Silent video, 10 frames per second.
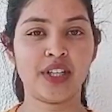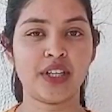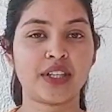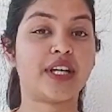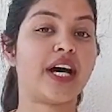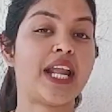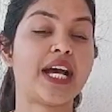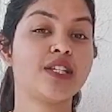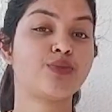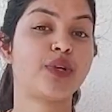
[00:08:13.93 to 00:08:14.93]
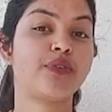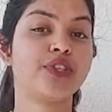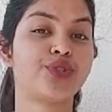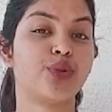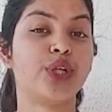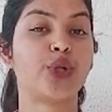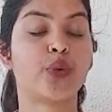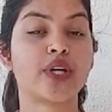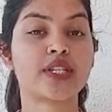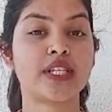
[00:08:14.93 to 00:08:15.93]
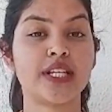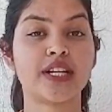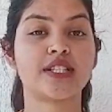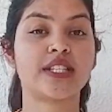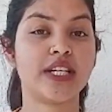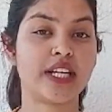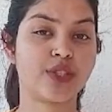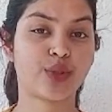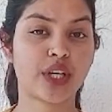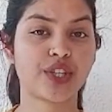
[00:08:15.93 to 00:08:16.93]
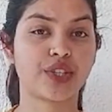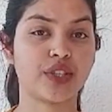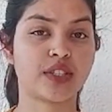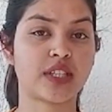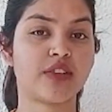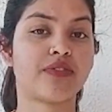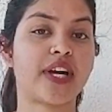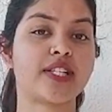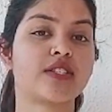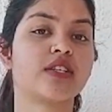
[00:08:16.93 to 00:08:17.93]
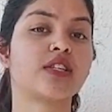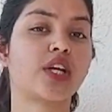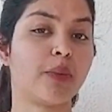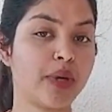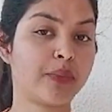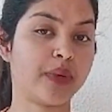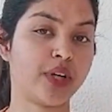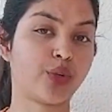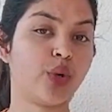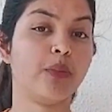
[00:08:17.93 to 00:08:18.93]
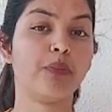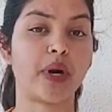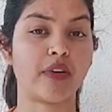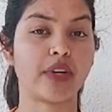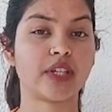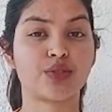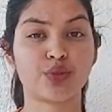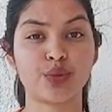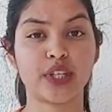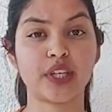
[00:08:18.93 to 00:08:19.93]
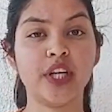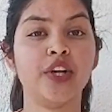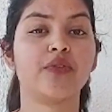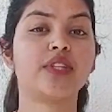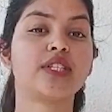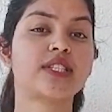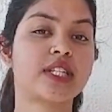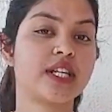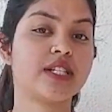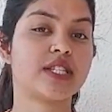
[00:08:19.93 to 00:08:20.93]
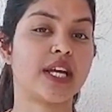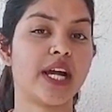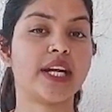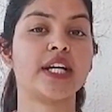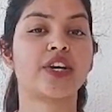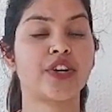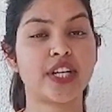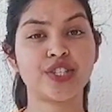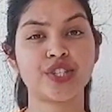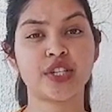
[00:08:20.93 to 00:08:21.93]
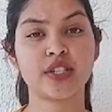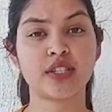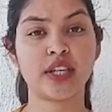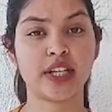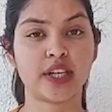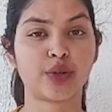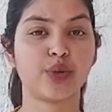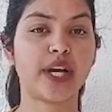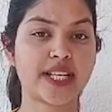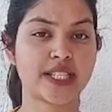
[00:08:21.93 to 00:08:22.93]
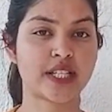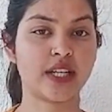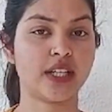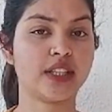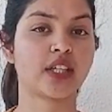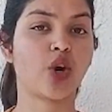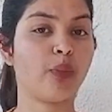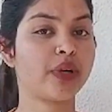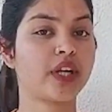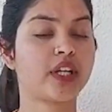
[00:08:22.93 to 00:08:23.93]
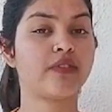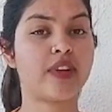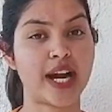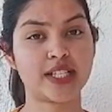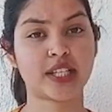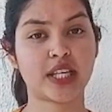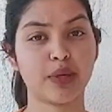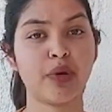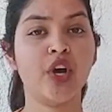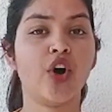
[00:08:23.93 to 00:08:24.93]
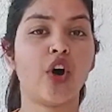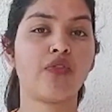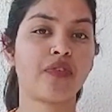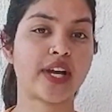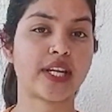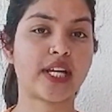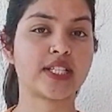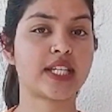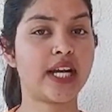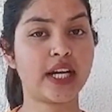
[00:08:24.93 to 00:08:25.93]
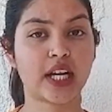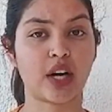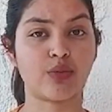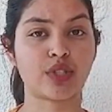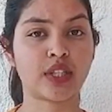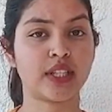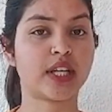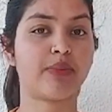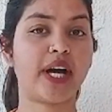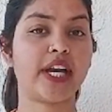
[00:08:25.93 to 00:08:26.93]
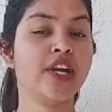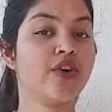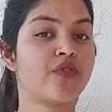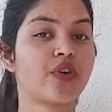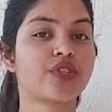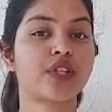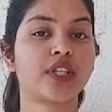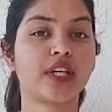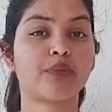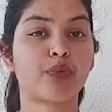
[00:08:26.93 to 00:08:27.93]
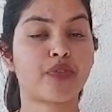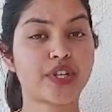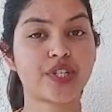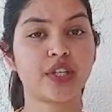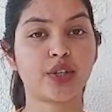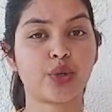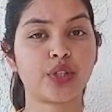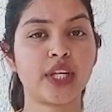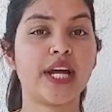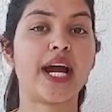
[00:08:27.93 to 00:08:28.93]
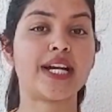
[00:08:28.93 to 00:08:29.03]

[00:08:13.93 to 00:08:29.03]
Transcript: The alliance between Shoolini University and Zell Education signifies a commitment to empowering students with the skills and credentials needed to excel in the competitive landscape of finance and accounts, thereby fostering their professional growth and